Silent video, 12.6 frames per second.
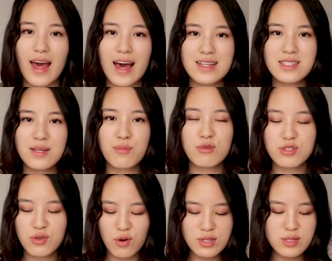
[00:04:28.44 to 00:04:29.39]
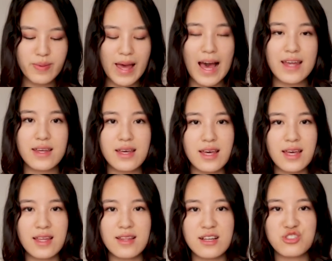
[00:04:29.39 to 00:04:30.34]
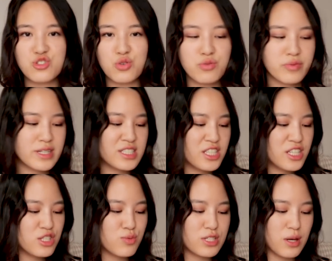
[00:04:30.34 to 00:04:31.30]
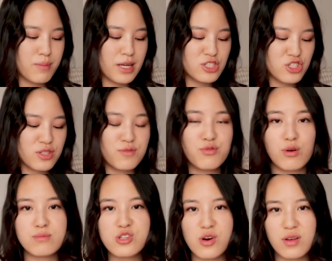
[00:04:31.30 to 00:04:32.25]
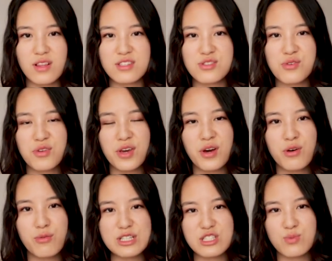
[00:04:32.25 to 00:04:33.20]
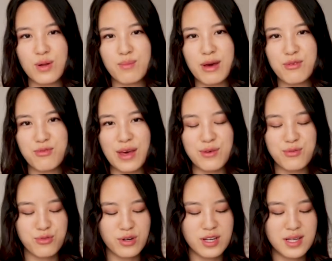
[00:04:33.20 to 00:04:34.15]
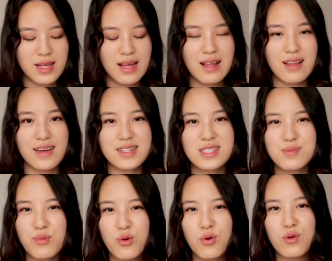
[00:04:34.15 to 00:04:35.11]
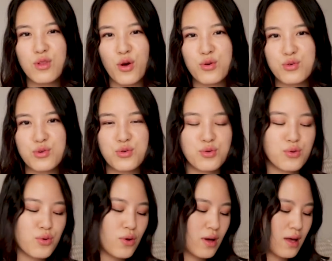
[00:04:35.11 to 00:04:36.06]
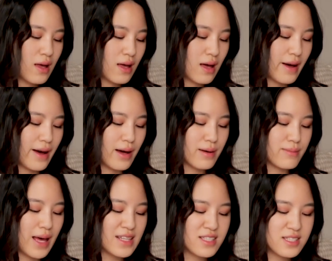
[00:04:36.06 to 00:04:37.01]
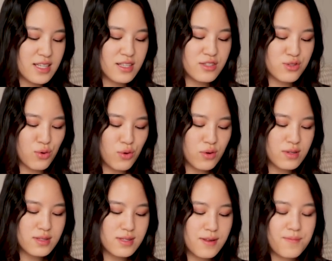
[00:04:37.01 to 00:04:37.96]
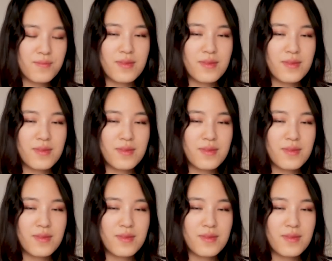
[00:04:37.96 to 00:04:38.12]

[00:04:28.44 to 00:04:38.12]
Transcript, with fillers: And I'm also going to be adding in a jewelry dish, which I mentioned from Tonkla Studio, which is one of my favorite, like small local um, Etsy stores.